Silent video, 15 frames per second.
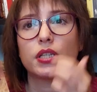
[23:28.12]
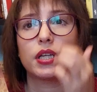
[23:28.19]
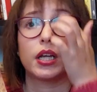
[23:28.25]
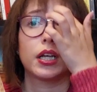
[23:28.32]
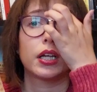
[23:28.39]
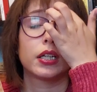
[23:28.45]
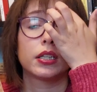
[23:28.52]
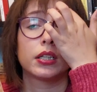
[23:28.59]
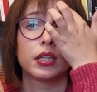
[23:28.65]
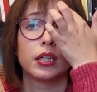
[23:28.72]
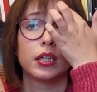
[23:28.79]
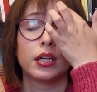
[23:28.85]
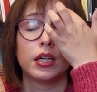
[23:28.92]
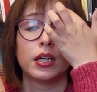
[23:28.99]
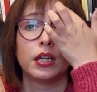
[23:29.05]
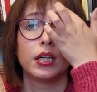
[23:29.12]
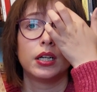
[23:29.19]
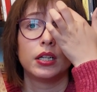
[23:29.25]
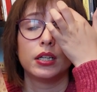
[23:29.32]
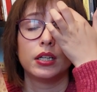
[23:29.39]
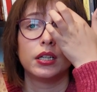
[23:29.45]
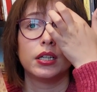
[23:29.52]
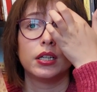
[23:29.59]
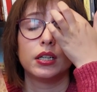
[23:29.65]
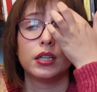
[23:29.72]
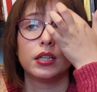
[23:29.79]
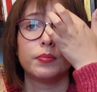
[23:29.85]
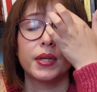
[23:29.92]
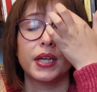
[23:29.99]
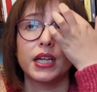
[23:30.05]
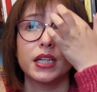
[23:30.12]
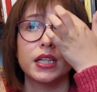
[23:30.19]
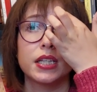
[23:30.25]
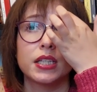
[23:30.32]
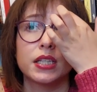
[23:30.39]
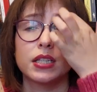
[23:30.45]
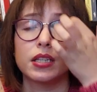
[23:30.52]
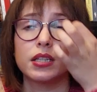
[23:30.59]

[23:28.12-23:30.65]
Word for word: and because